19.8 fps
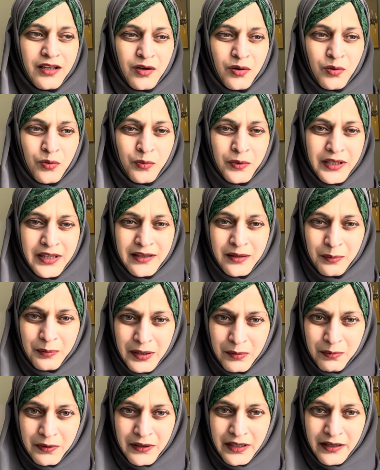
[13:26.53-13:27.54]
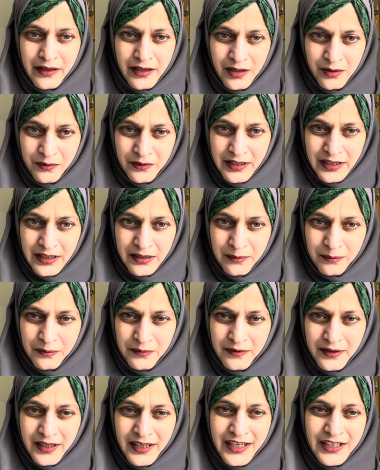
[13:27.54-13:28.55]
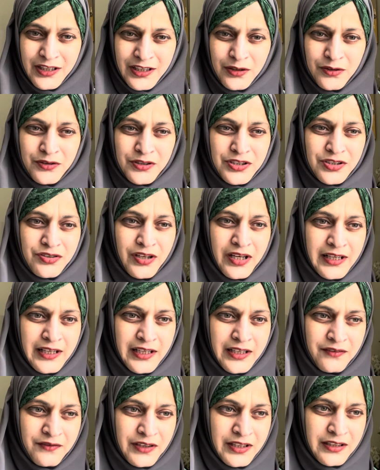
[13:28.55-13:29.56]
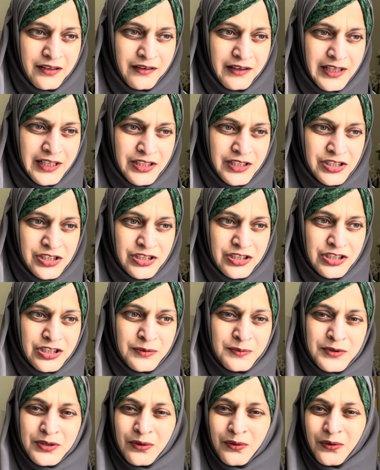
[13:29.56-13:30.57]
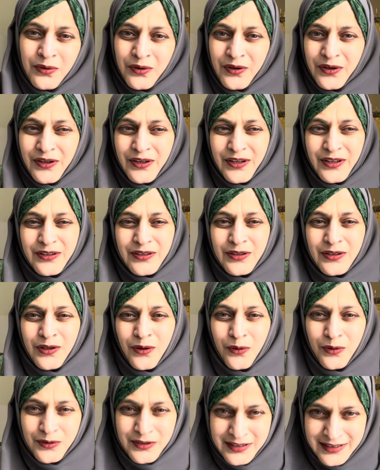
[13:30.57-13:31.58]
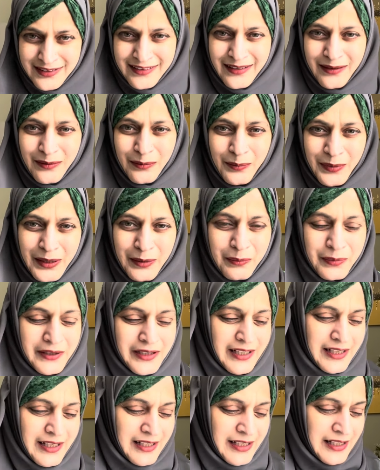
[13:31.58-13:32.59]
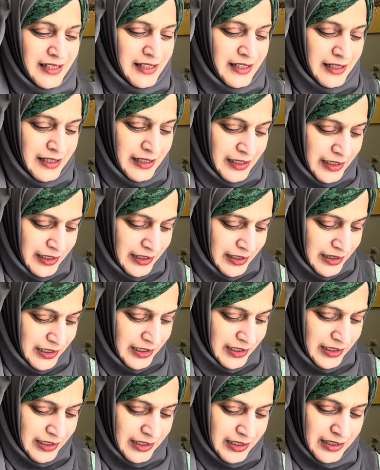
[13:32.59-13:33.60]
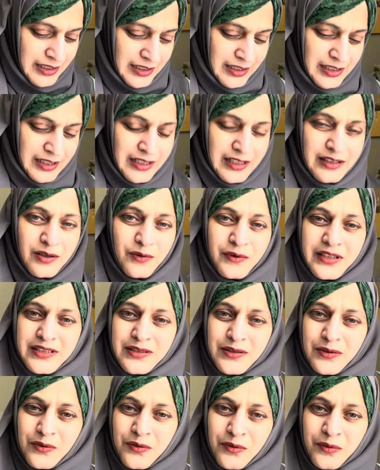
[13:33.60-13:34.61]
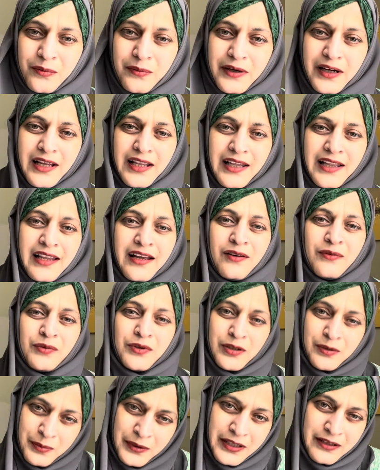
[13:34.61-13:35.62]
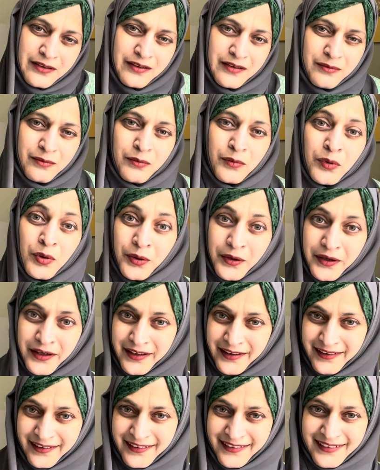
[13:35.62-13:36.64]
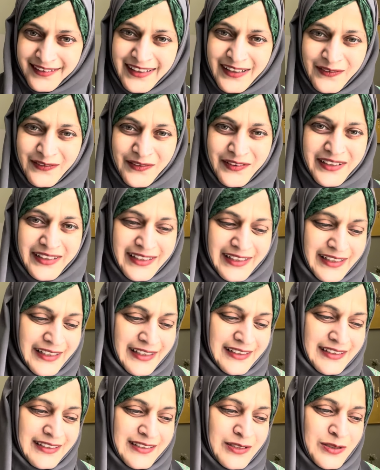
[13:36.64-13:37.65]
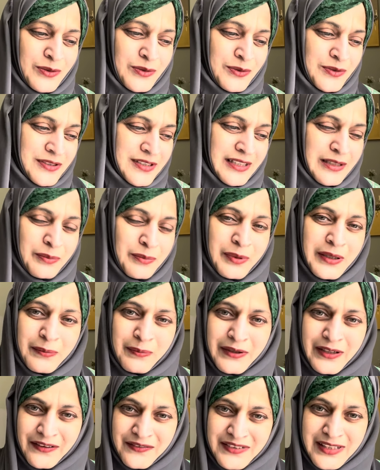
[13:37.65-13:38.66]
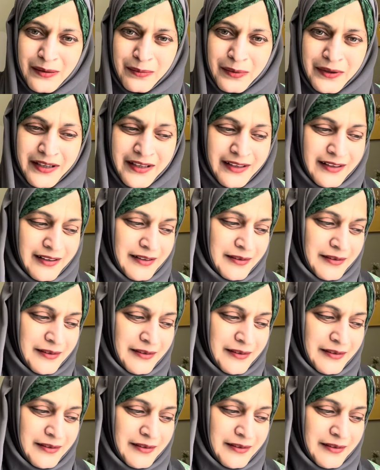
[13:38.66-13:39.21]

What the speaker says: with the people around them, and, you know, struggling with their relationships. So those people, I think, are the ones whom Allah would be more, definitely. So those are the people of sabr.